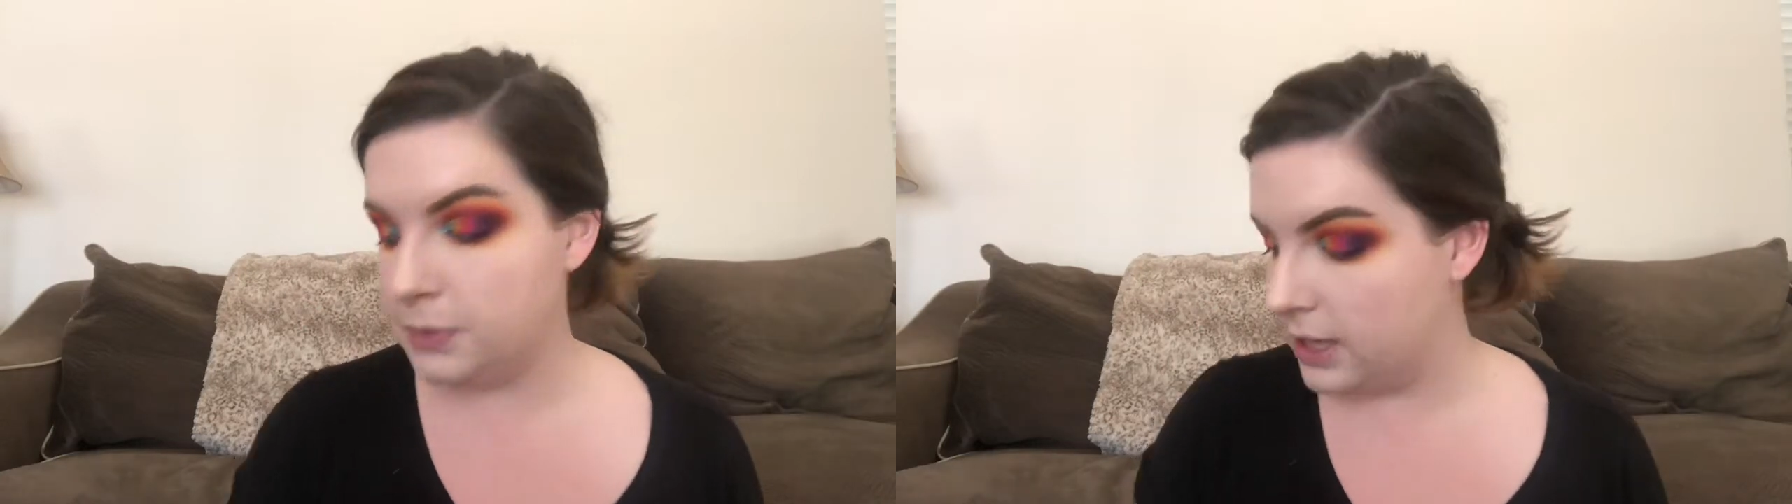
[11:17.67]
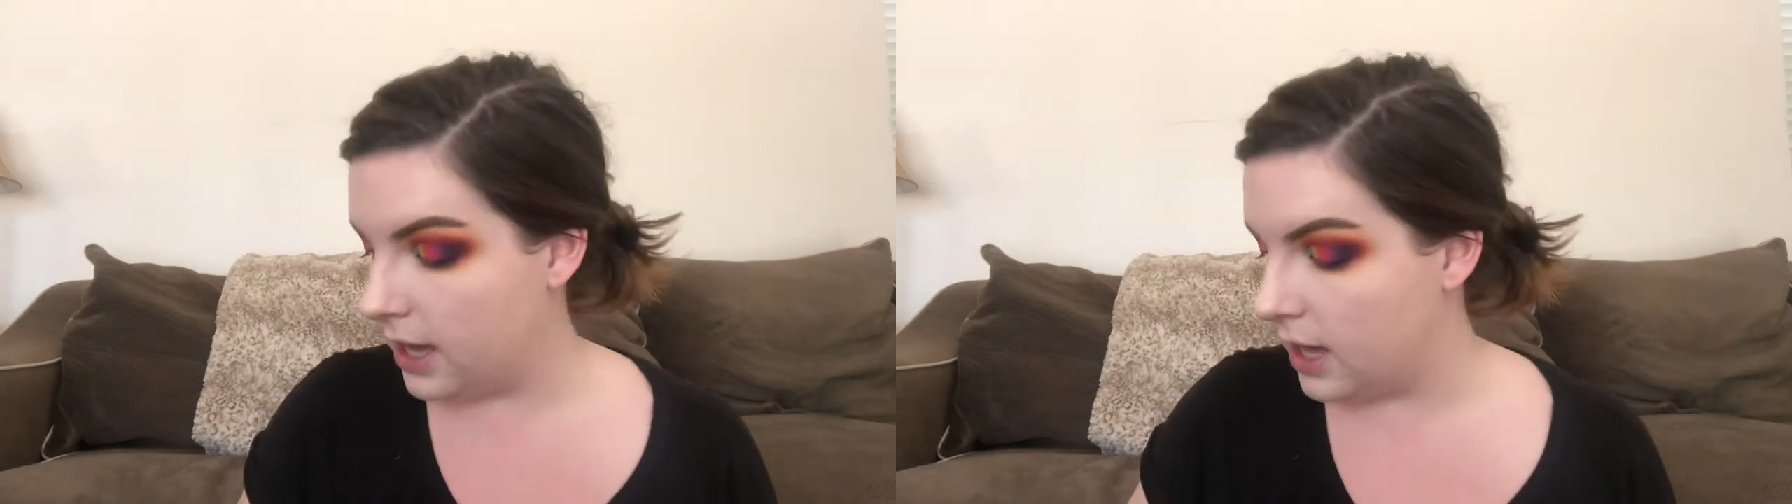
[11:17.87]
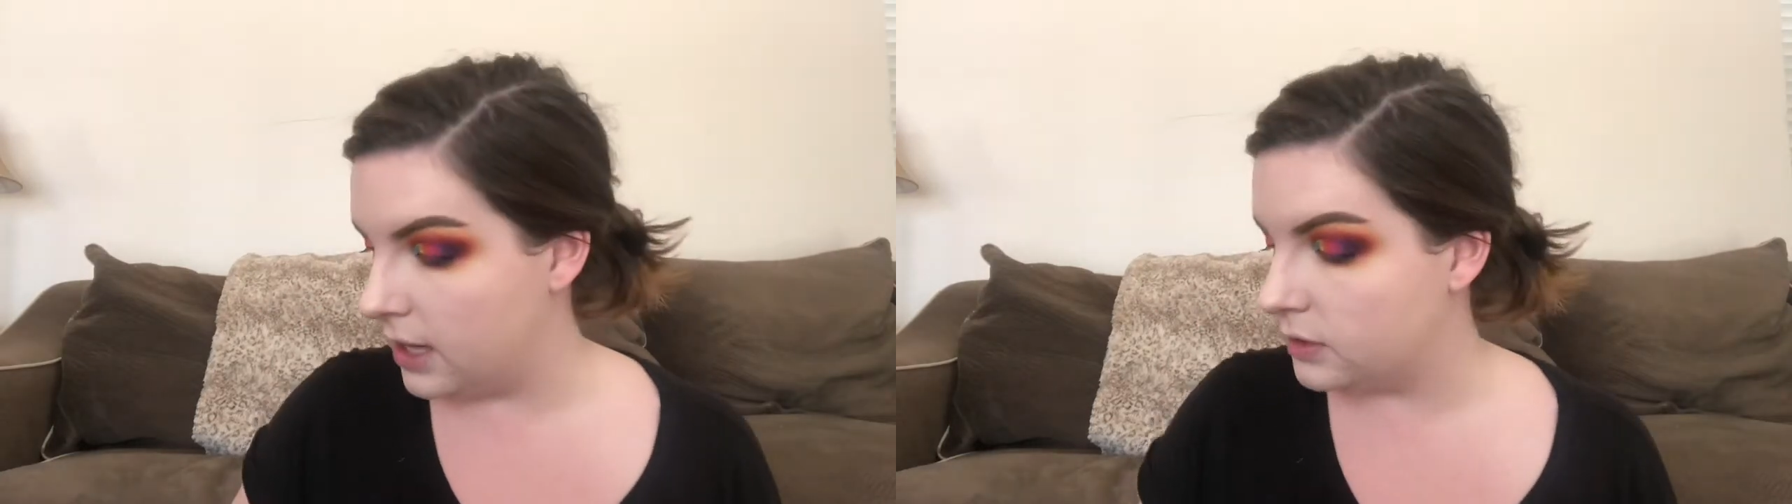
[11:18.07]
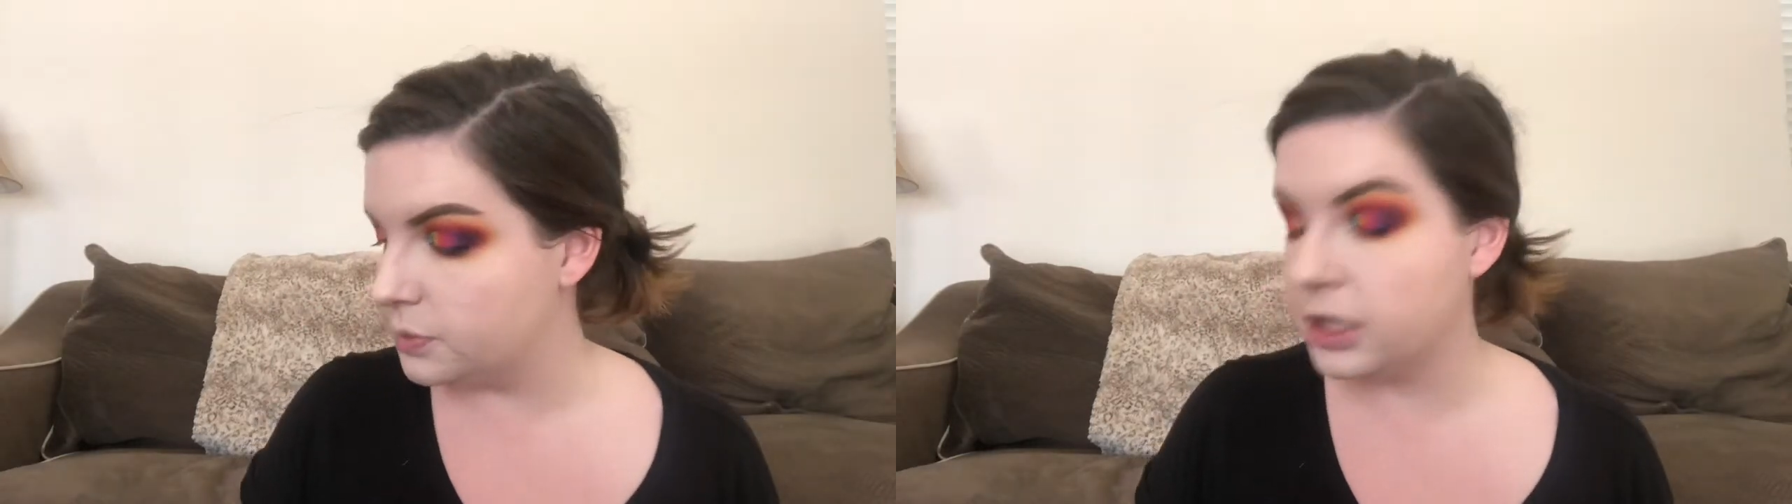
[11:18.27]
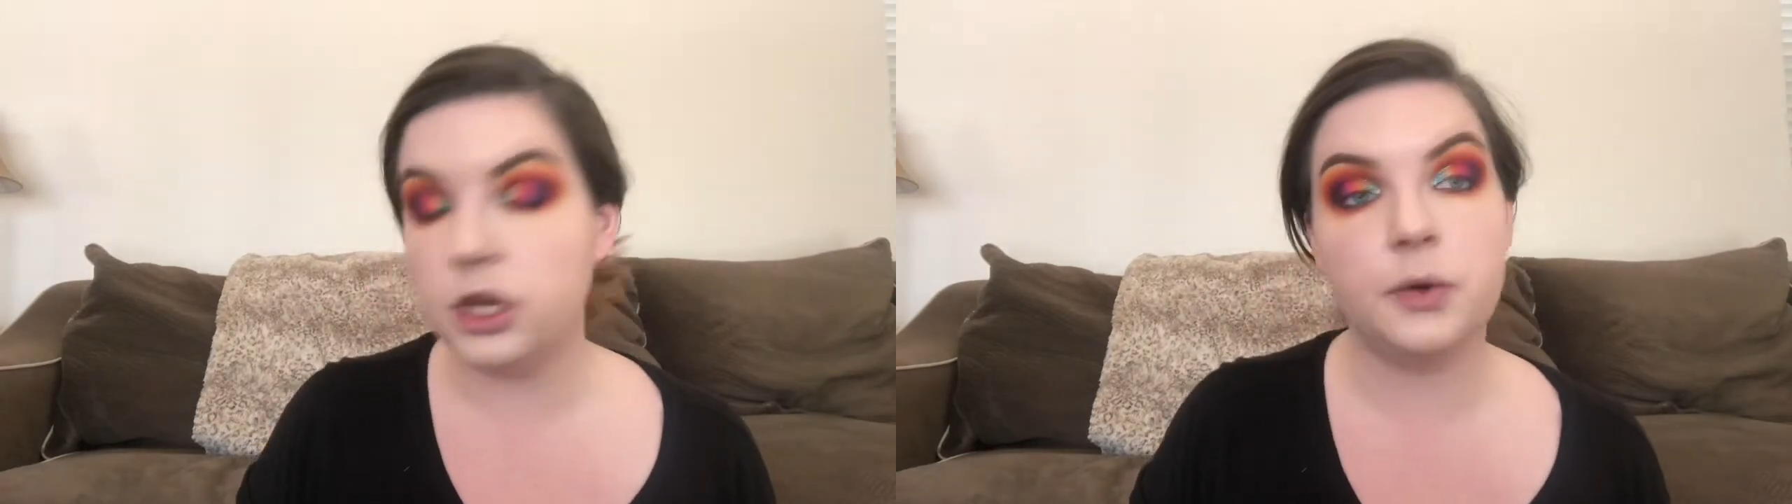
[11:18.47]
because
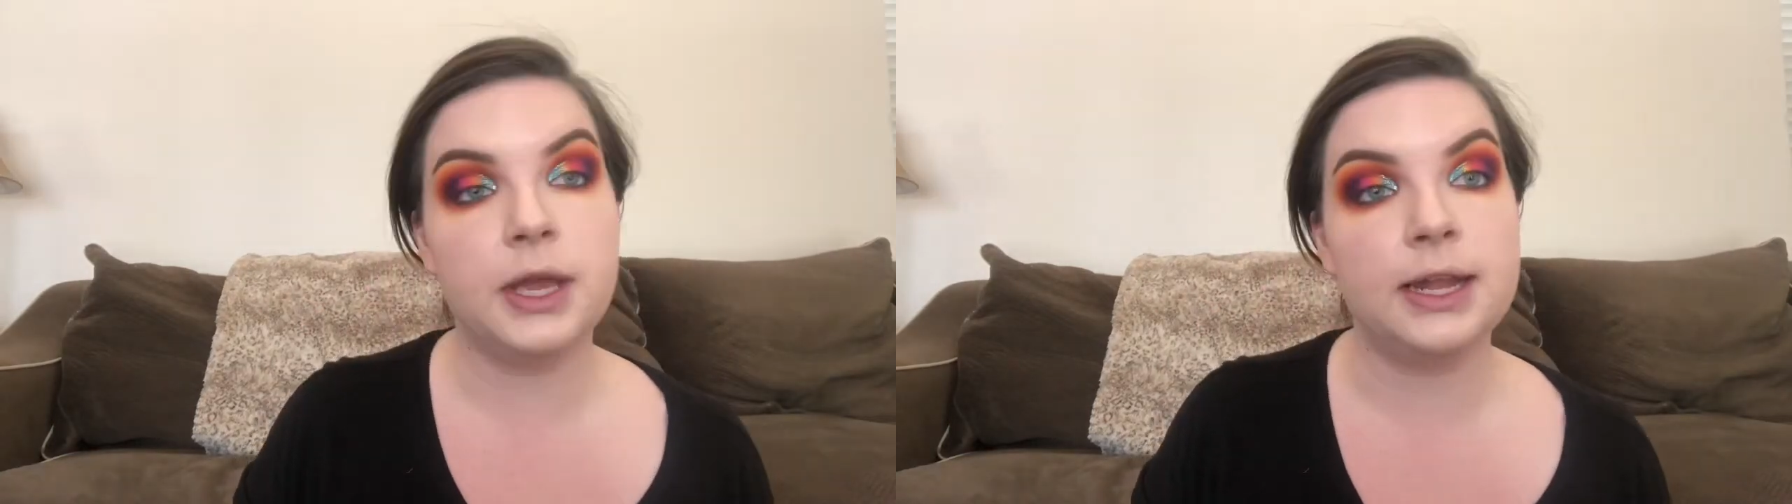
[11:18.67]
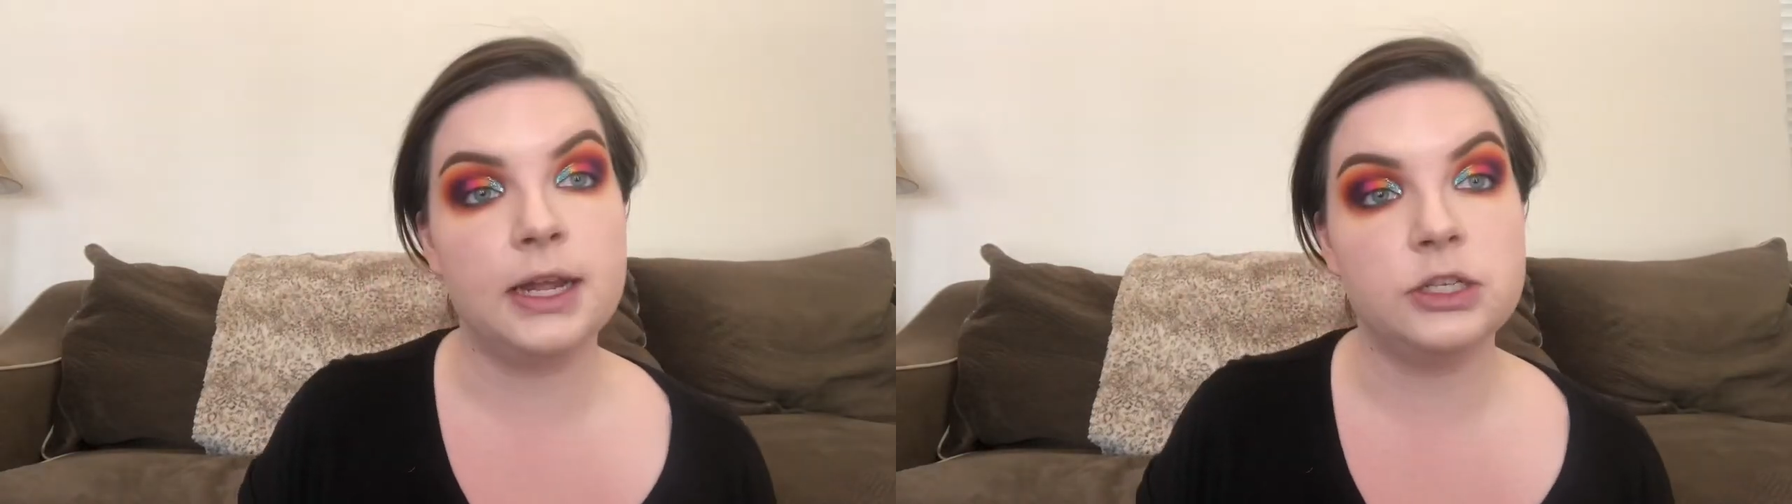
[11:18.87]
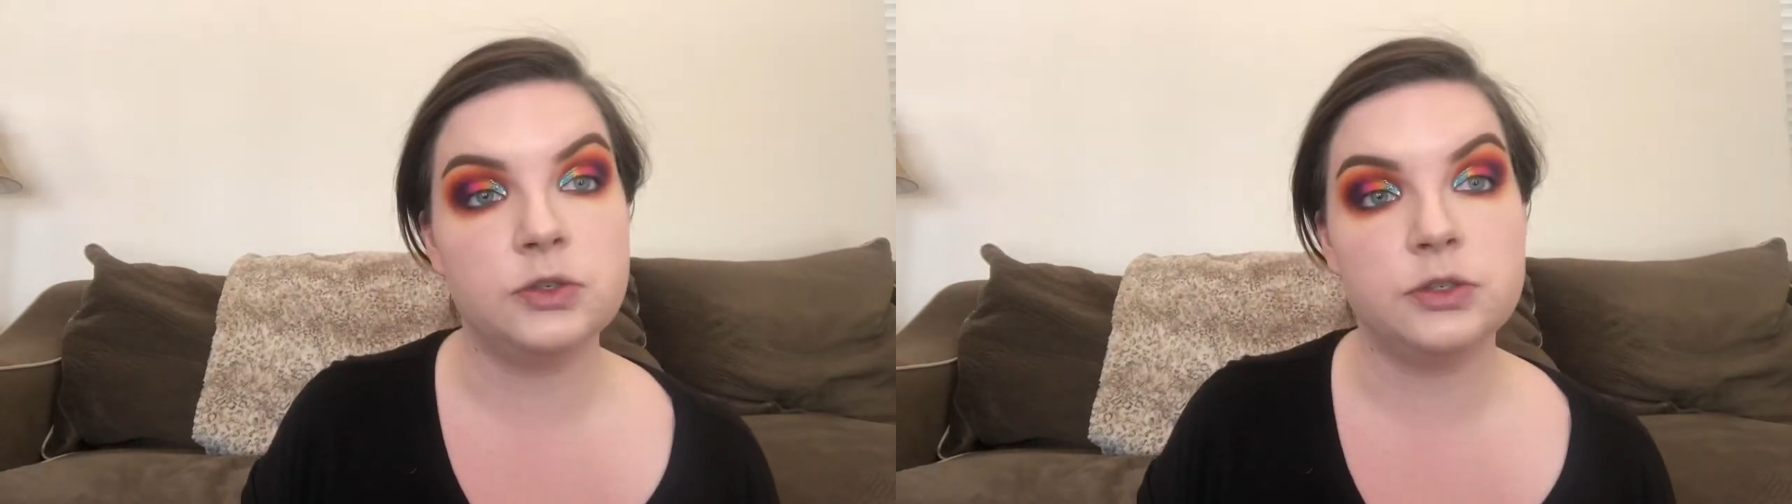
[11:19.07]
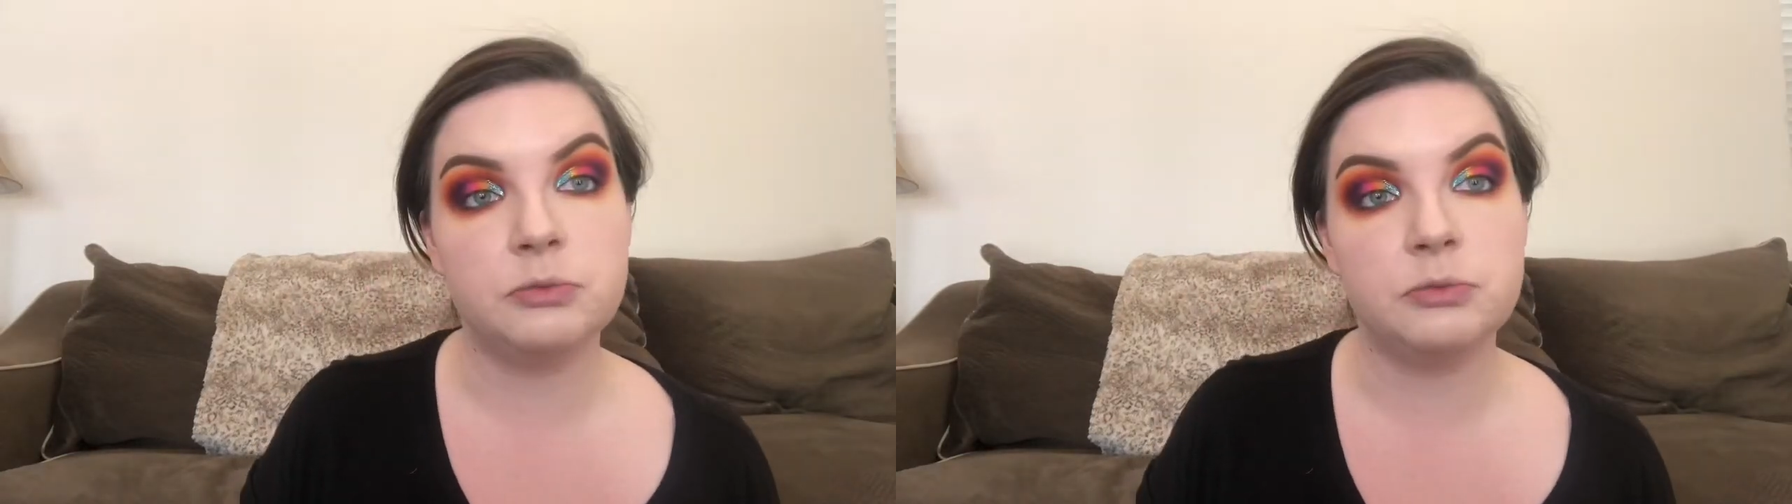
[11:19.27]
we're gonna go in and do